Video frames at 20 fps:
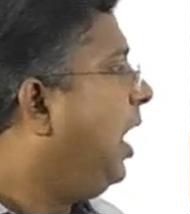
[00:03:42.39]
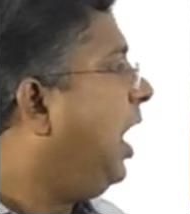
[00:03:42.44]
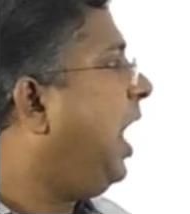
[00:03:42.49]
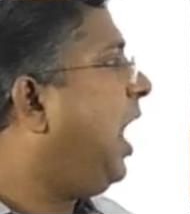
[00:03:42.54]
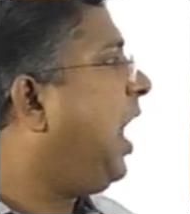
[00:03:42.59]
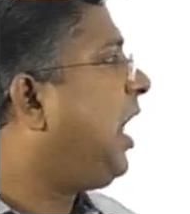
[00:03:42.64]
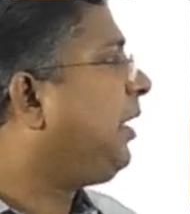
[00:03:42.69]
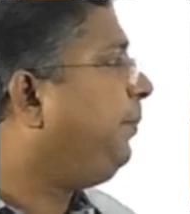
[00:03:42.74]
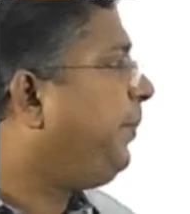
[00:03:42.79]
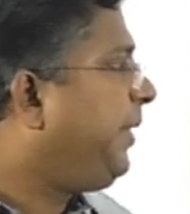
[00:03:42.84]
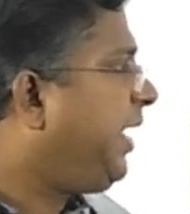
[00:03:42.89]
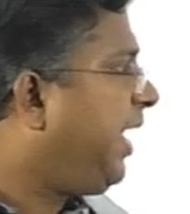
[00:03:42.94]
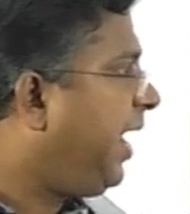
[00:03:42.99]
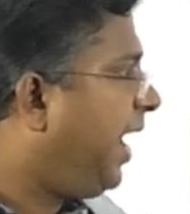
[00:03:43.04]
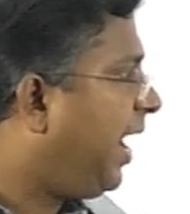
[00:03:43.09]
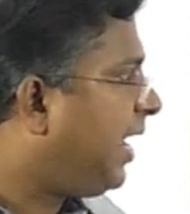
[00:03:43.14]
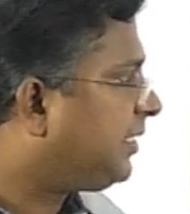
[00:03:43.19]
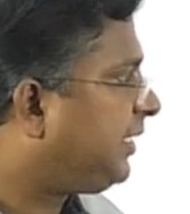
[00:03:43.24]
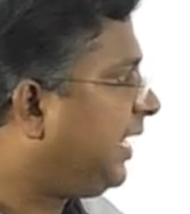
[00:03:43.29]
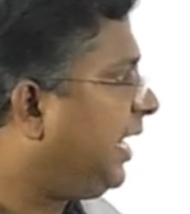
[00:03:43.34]
RBI
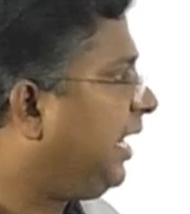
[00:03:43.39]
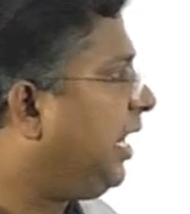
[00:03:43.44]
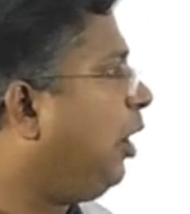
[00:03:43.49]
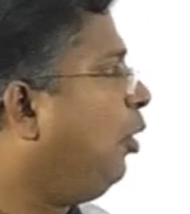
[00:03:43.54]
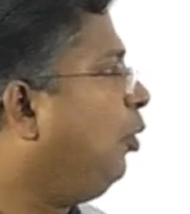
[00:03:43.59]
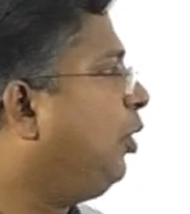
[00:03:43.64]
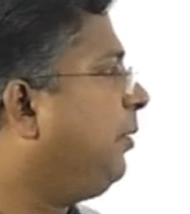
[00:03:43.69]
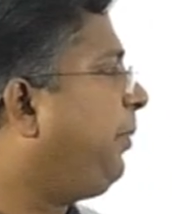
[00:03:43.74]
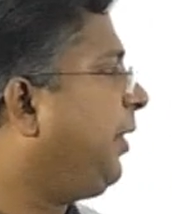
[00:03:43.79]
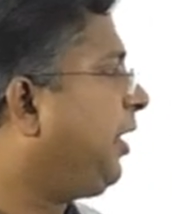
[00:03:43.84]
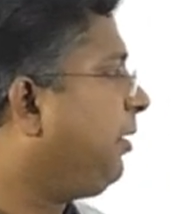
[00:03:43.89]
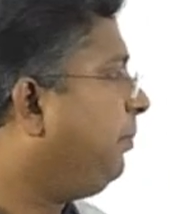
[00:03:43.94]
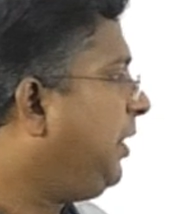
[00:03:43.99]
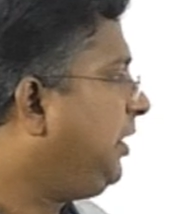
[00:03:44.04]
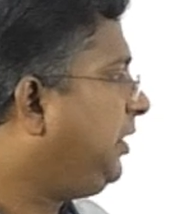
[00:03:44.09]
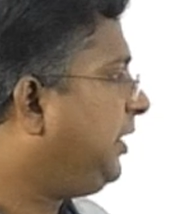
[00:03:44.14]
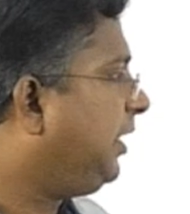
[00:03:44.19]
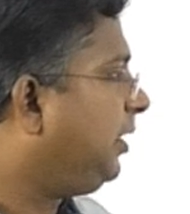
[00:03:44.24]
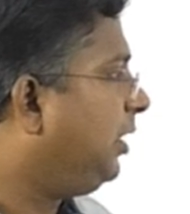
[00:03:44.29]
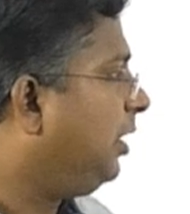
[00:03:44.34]
has allowed,
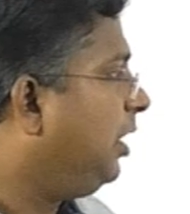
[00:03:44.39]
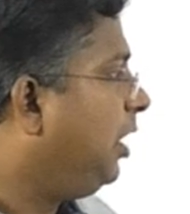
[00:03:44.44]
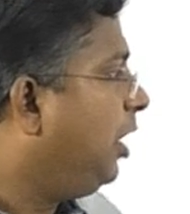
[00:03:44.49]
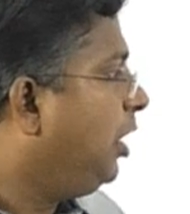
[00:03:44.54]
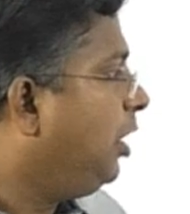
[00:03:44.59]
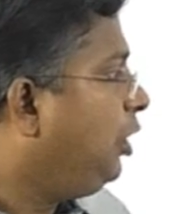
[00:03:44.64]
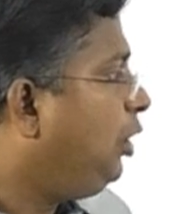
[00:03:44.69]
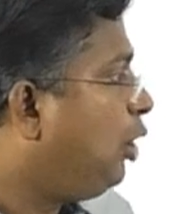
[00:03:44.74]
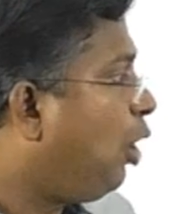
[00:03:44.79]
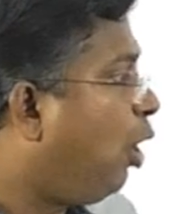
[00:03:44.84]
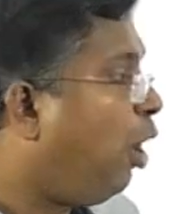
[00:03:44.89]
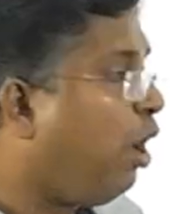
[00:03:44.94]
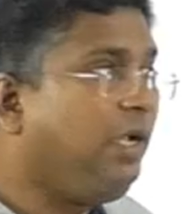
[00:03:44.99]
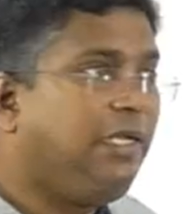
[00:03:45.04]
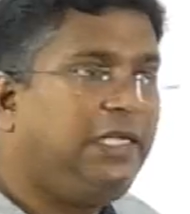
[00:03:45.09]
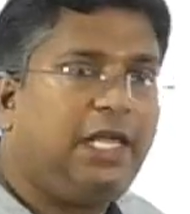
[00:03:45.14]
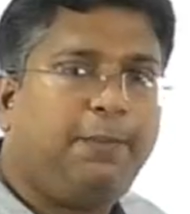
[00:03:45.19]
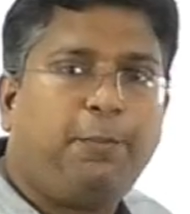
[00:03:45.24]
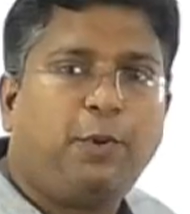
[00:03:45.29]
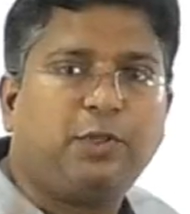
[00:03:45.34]
permitted
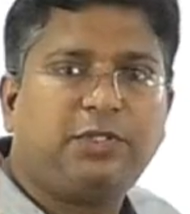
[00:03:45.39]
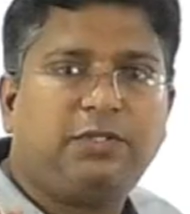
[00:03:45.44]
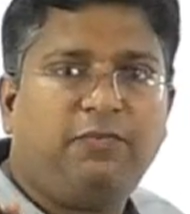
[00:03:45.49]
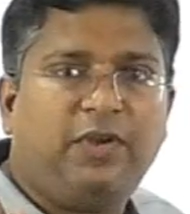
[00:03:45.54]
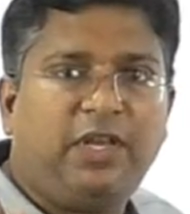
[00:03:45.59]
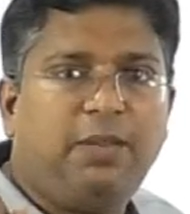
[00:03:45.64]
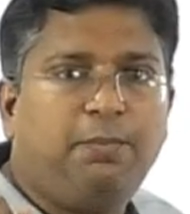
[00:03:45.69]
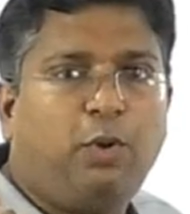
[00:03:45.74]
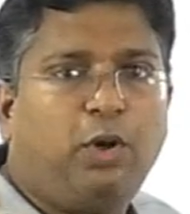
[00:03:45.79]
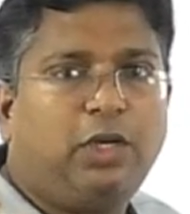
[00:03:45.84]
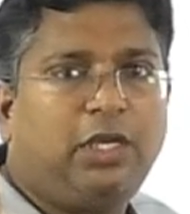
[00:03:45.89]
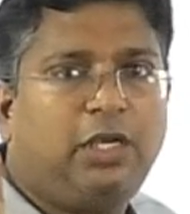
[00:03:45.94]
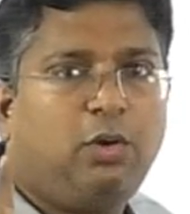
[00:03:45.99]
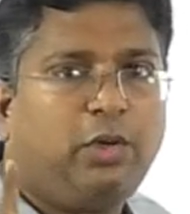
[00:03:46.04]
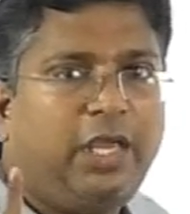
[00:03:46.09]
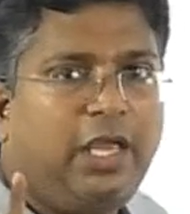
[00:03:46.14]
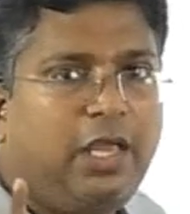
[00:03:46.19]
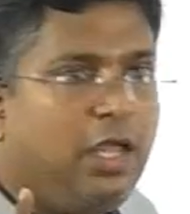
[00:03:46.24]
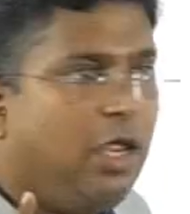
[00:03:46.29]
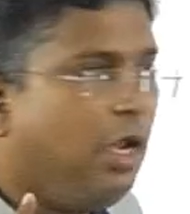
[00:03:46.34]
non-deposit, very important,
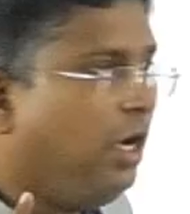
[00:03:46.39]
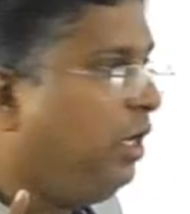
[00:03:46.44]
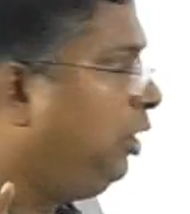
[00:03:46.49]
okay,